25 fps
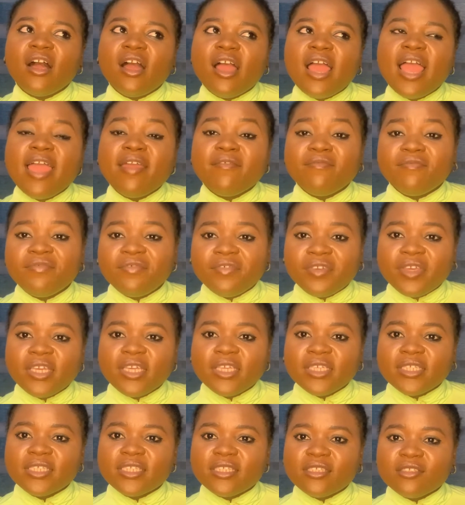
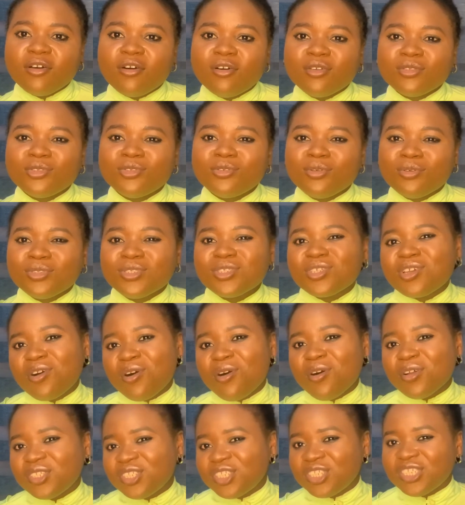heavy, it's not so
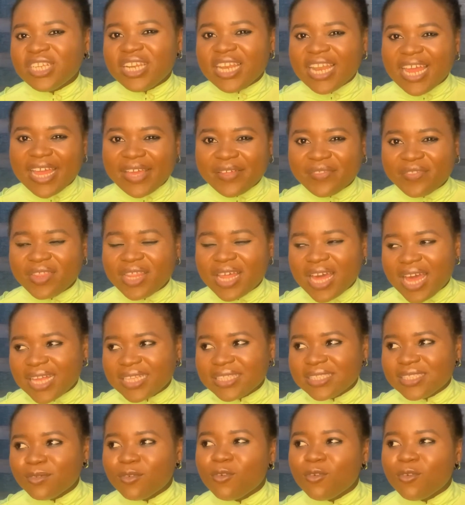scorching like that.